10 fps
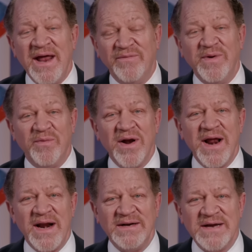And if we run
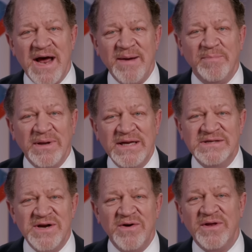out of time,
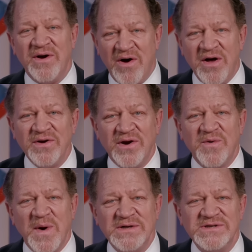please know that all your
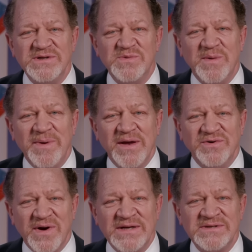questions will be
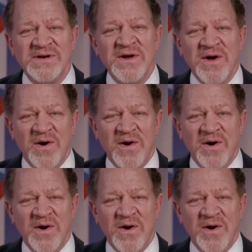addressed